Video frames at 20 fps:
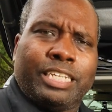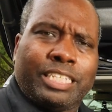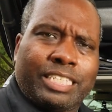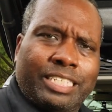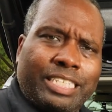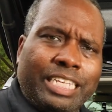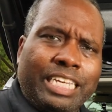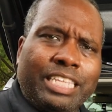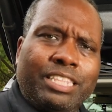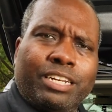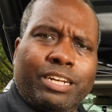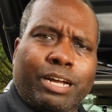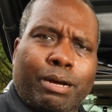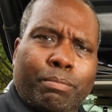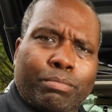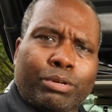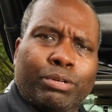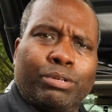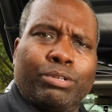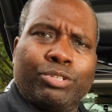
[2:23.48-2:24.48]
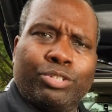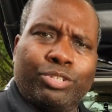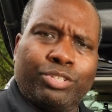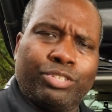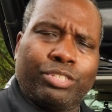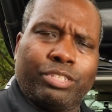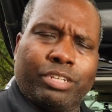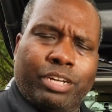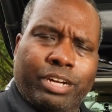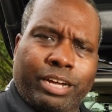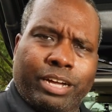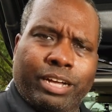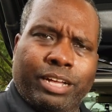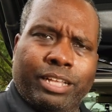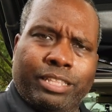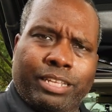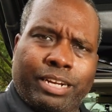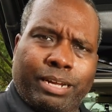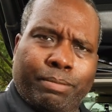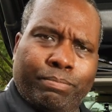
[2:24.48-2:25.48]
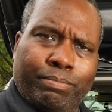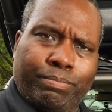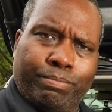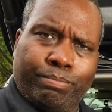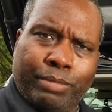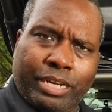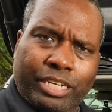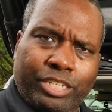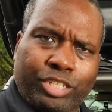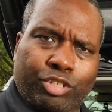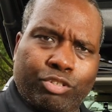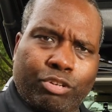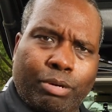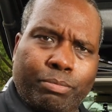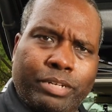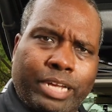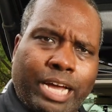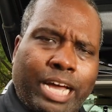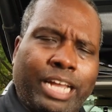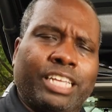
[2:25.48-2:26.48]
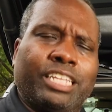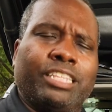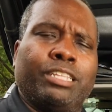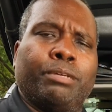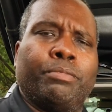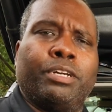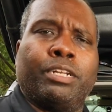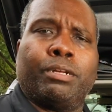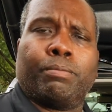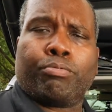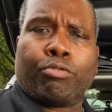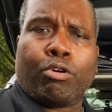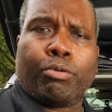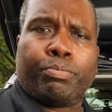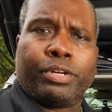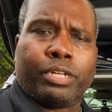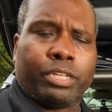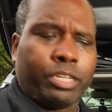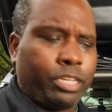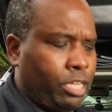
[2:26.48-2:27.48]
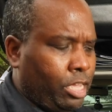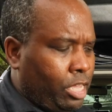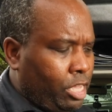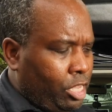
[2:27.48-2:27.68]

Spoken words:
see the numbers, that I'm making sure I'm dialing them in appropriately.